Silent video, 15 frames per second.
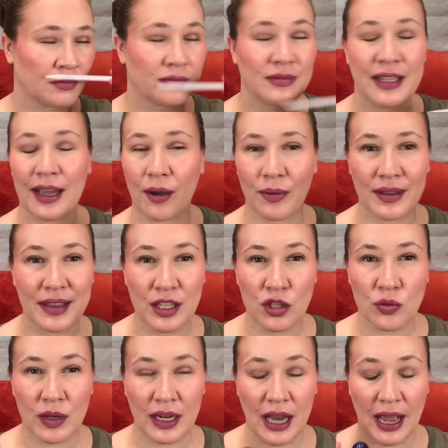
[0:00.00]
Yeah, with this
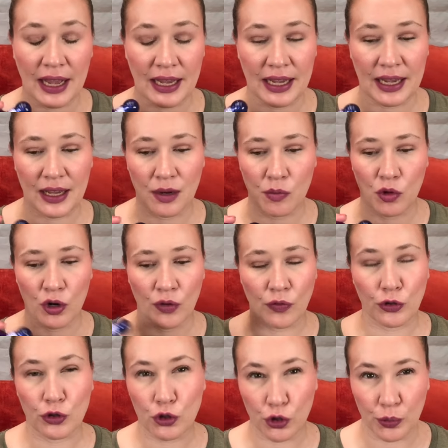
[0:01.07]
one I get more of a
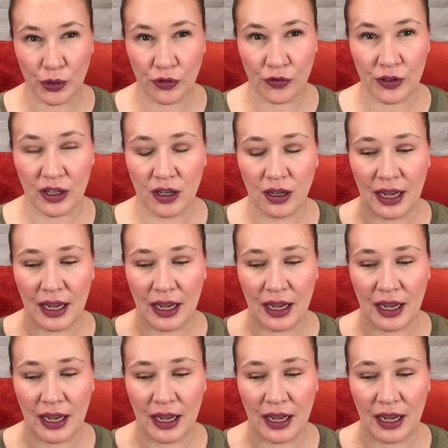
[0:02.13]
droopy feel.